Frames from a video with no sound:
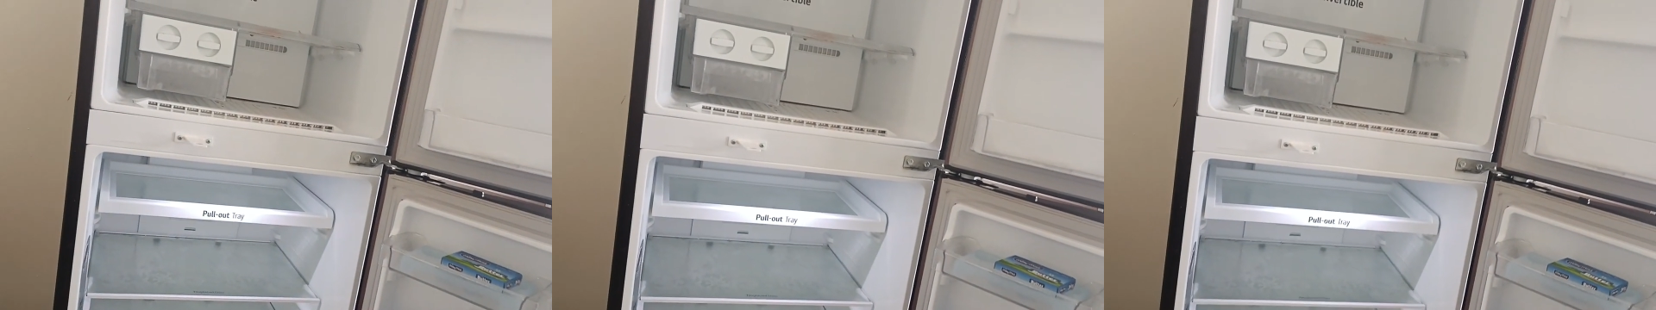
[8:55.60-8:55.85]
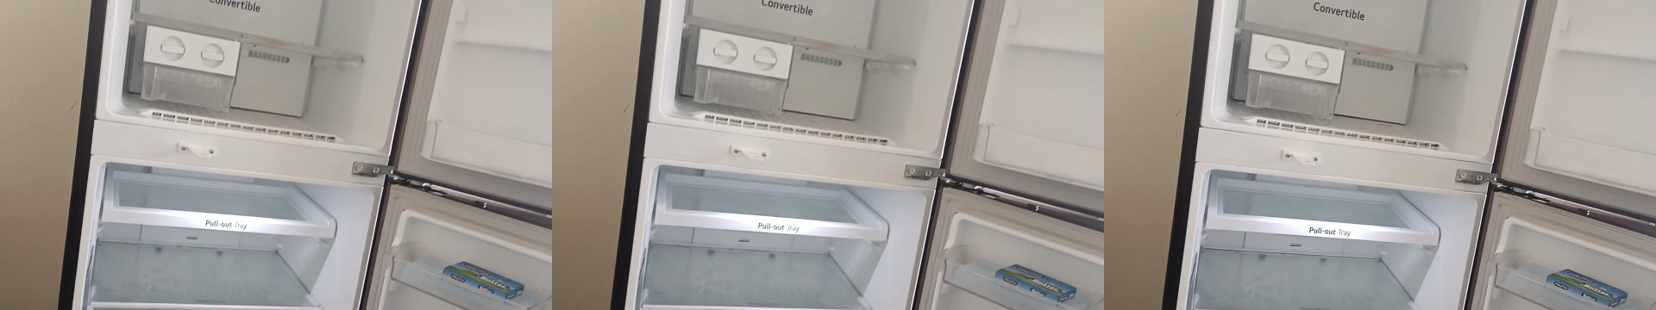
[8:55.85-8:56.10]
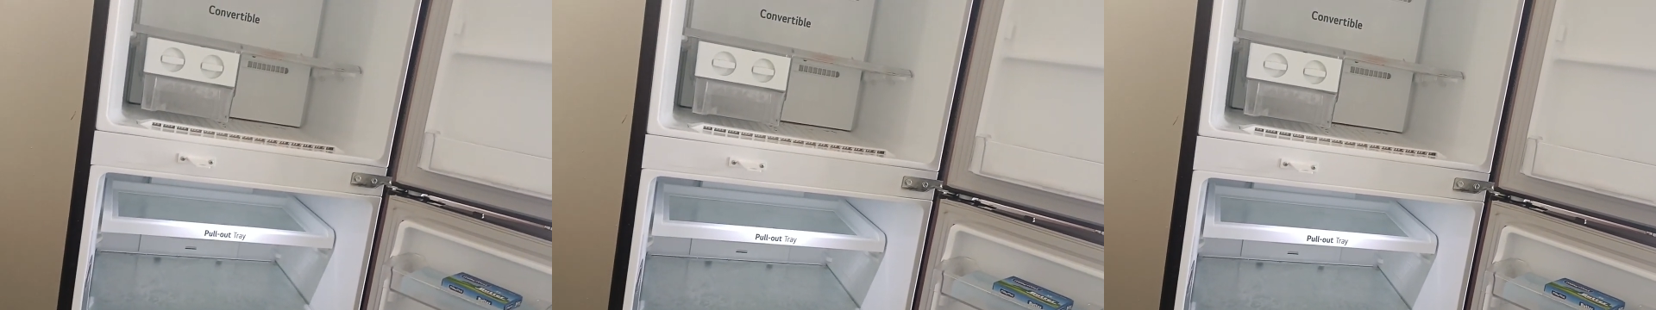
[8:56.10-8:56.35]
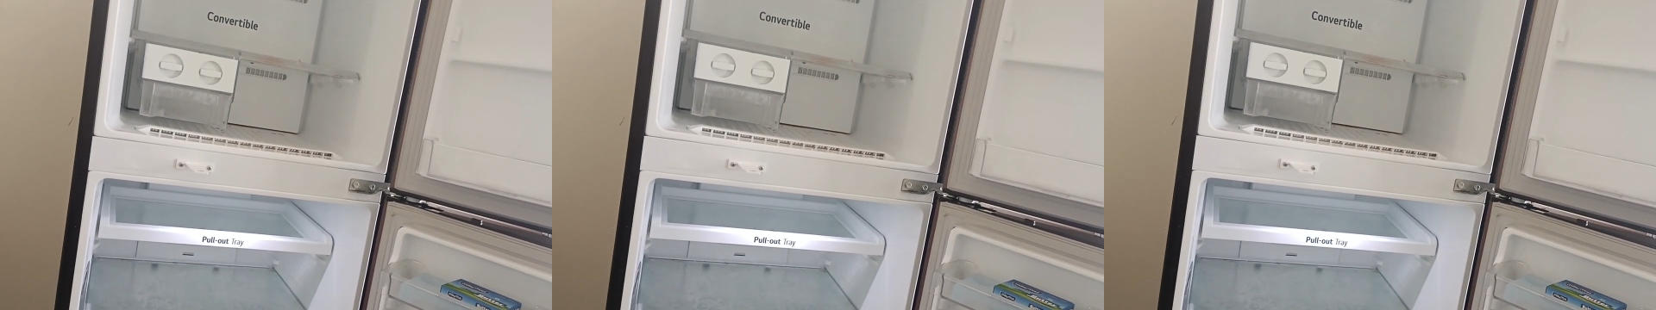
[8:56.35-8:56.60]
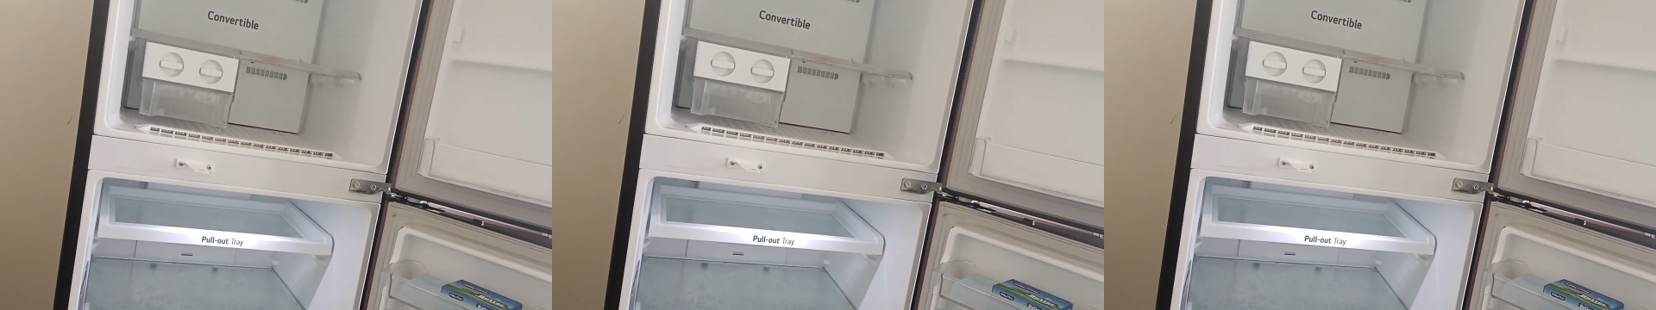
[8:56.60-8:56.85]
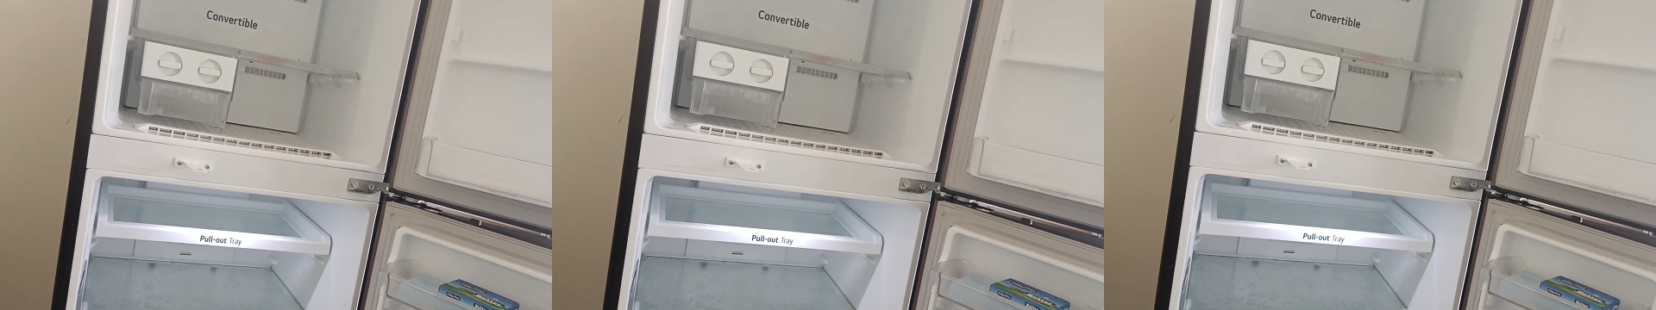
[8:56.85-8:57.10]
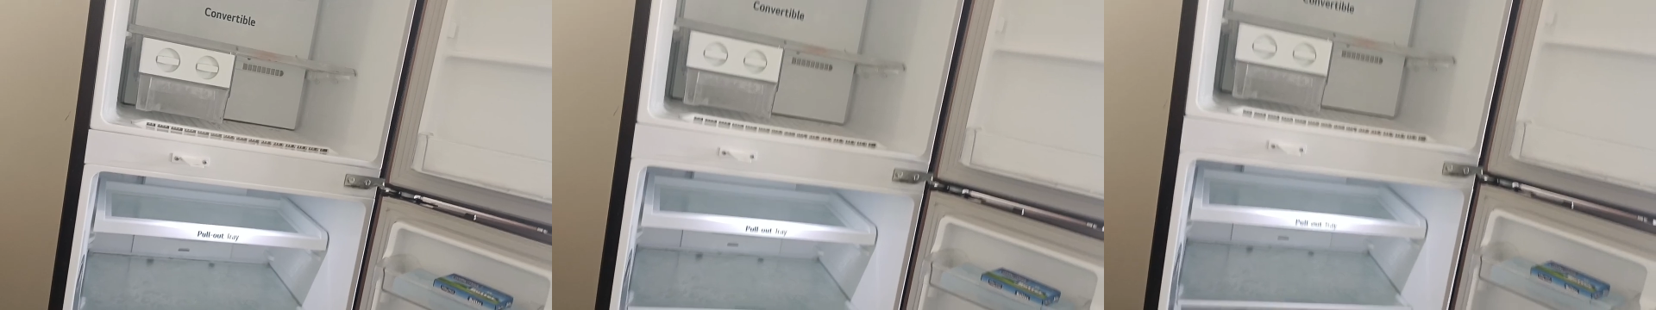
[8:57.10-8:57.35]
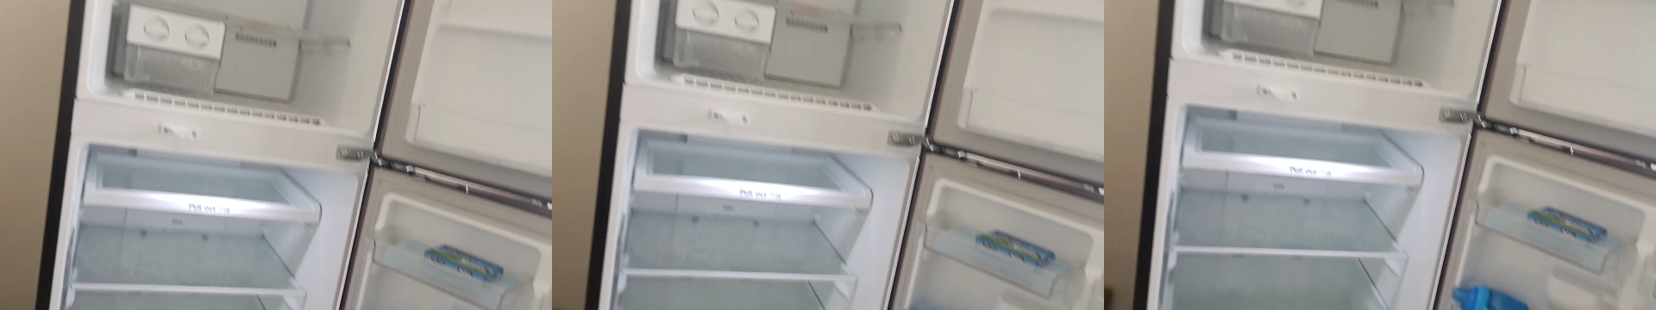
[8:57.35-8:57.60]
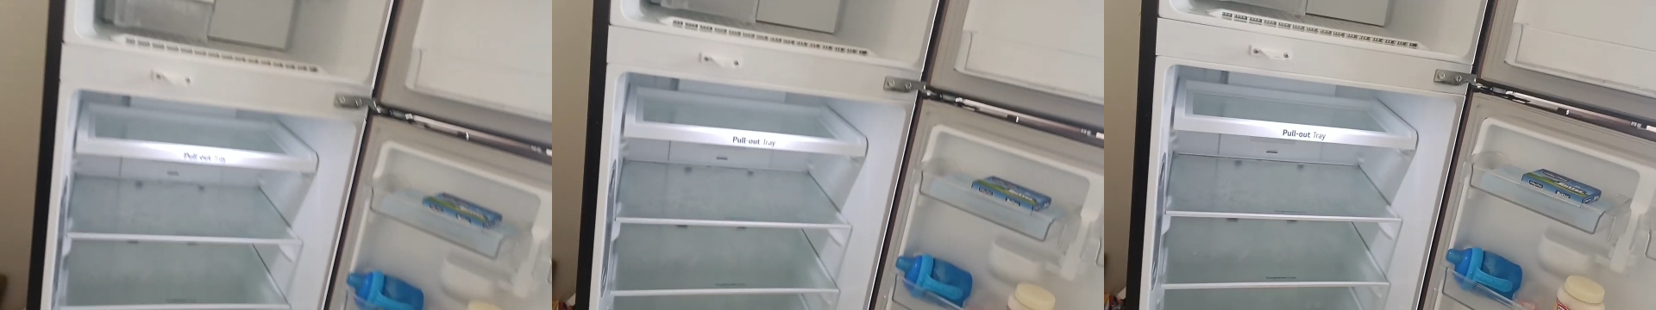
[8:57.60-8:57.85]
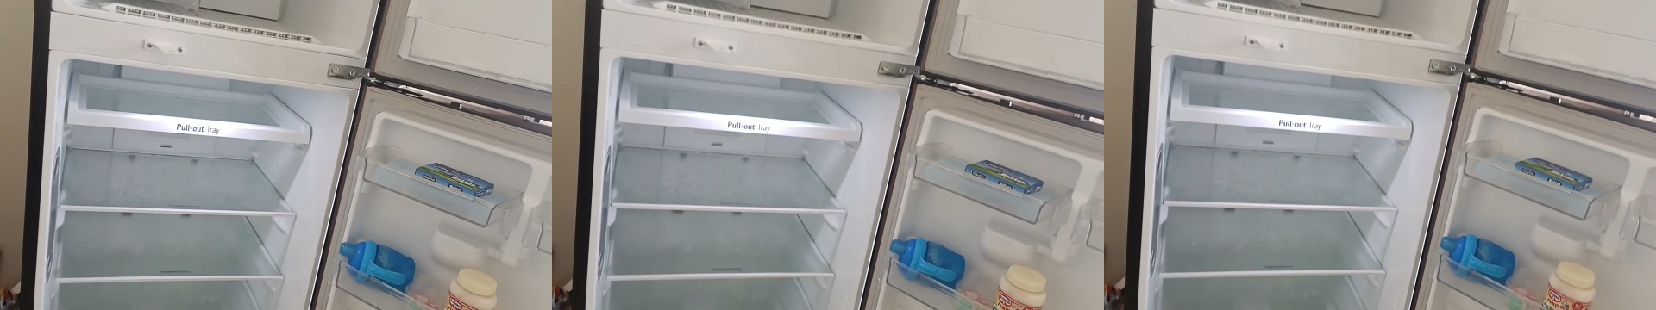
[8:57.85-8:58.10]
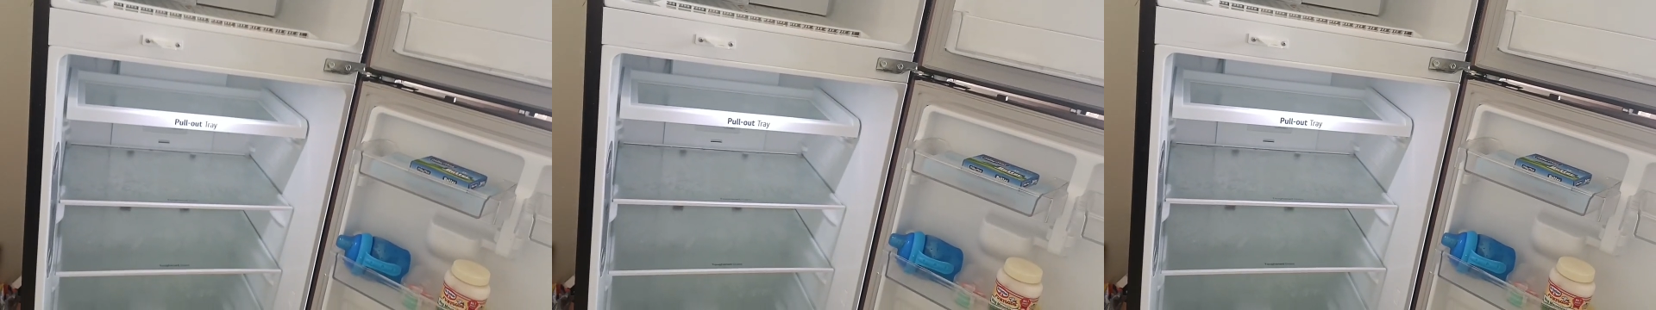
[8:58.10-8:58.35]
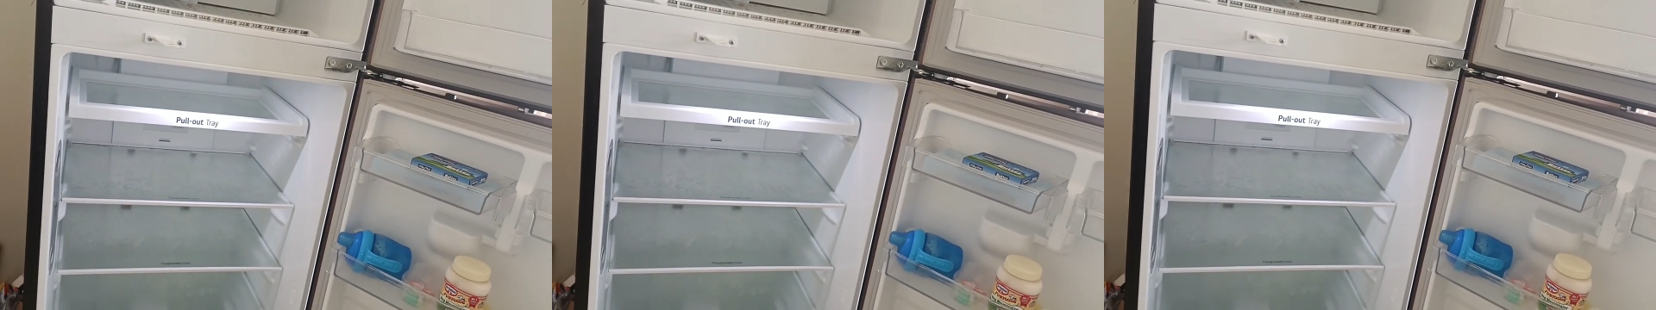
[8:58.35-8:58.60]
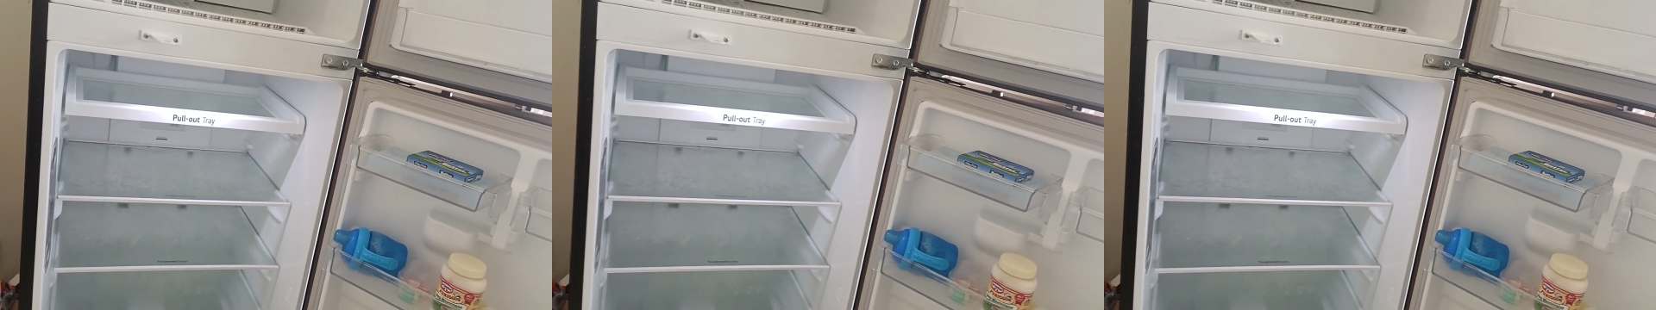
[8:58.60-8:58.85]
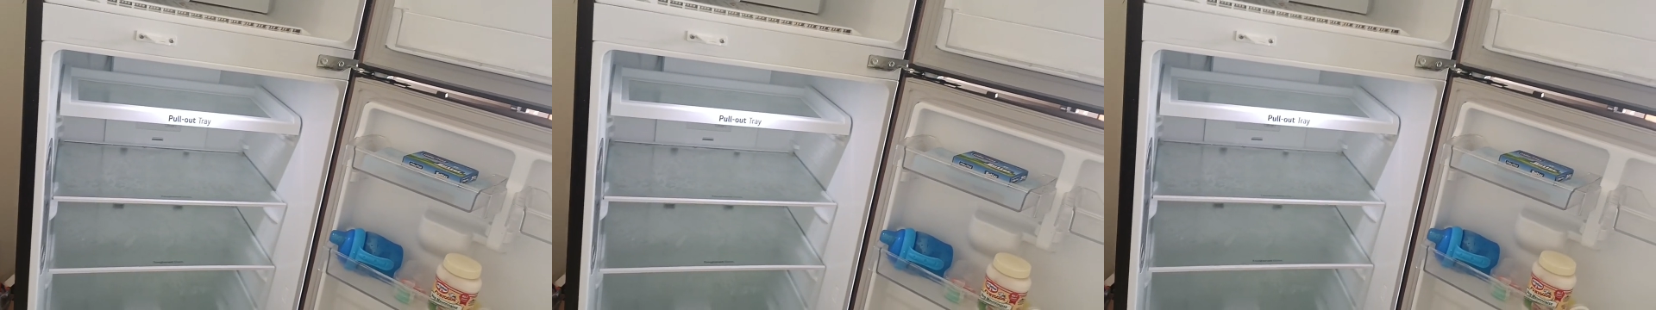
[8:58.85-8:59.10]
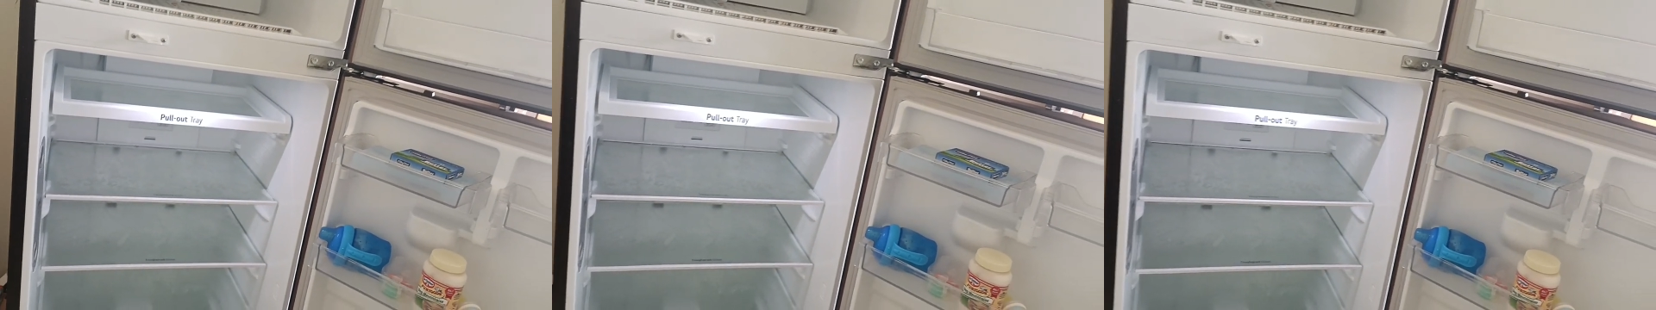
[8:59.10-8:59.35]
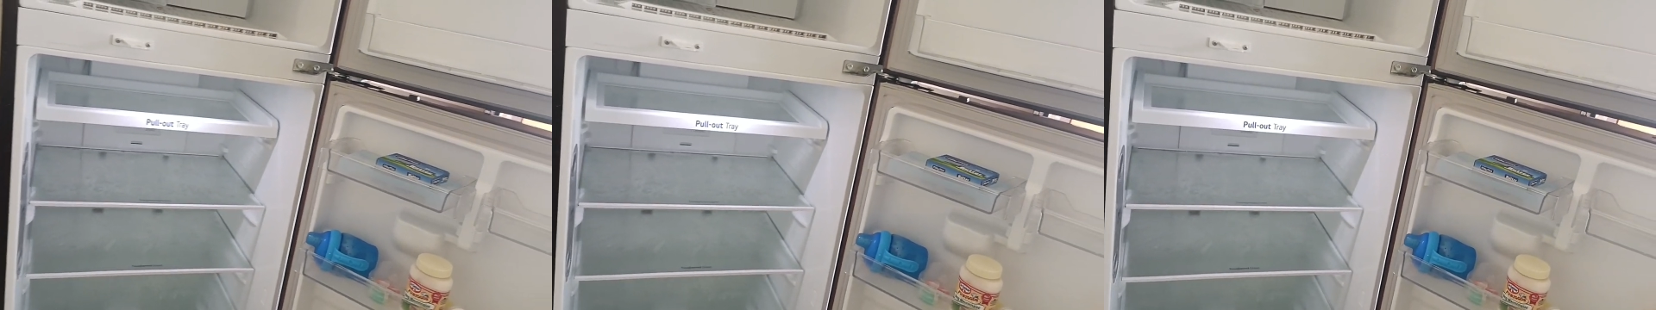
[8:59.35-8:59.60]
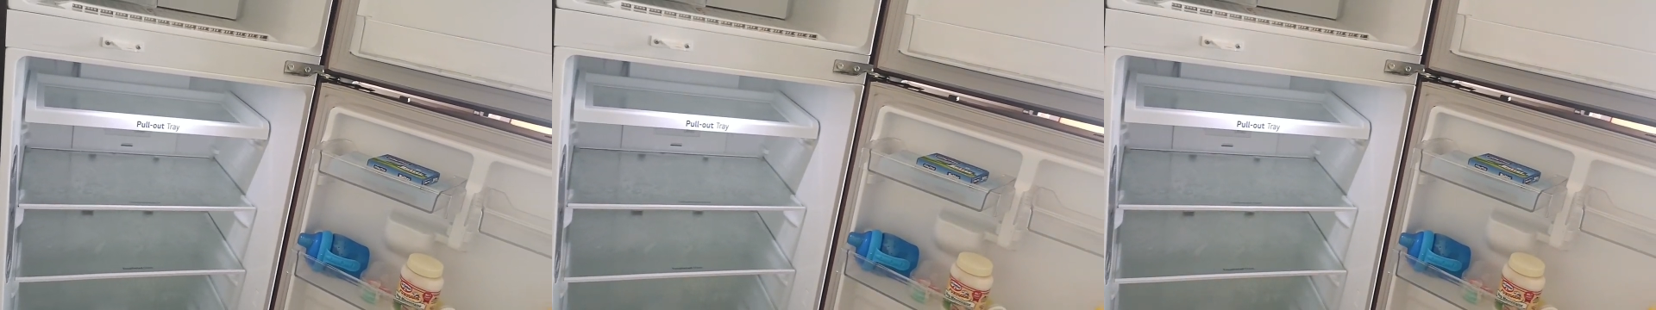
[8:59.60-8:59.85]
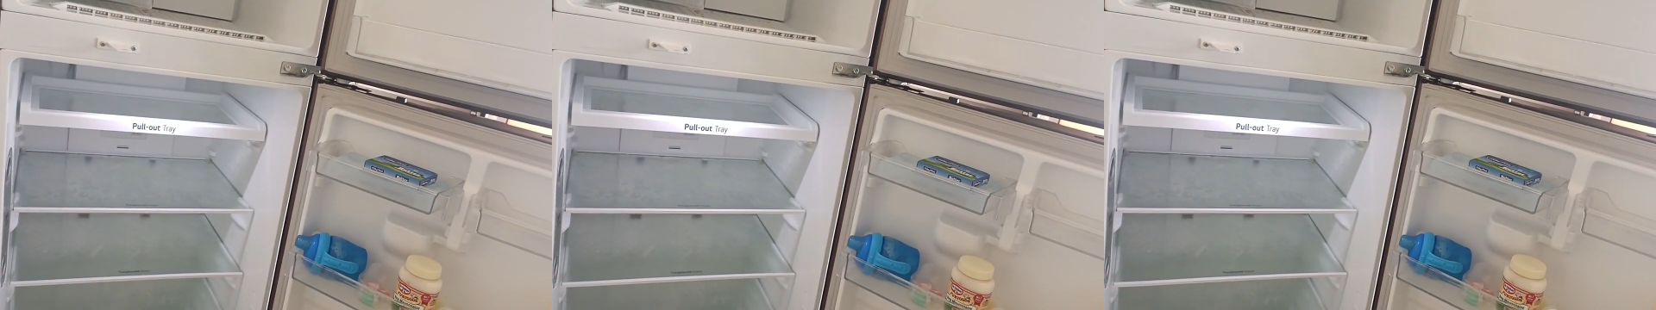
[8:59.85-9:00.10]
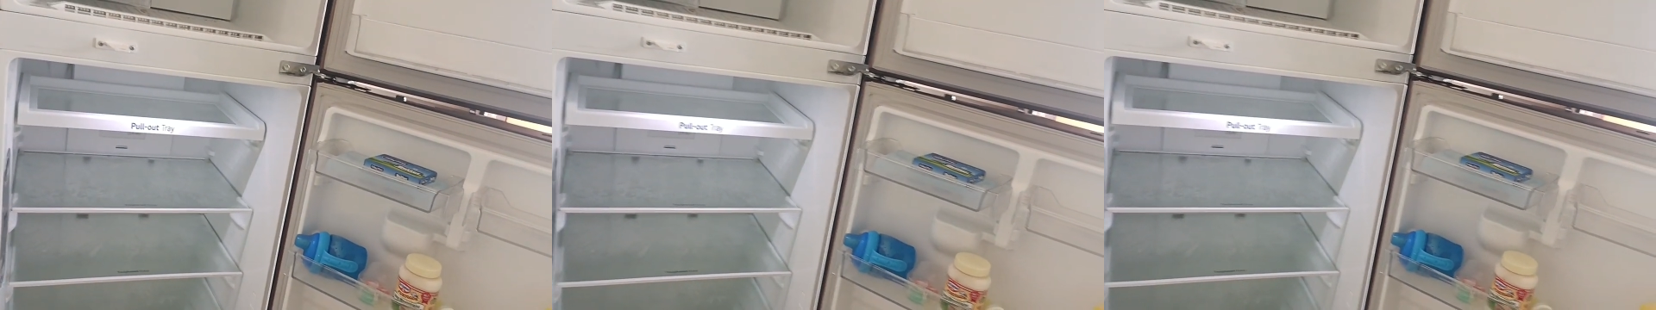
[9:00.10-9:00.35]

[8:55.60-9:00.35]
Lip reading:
(no speaker visible)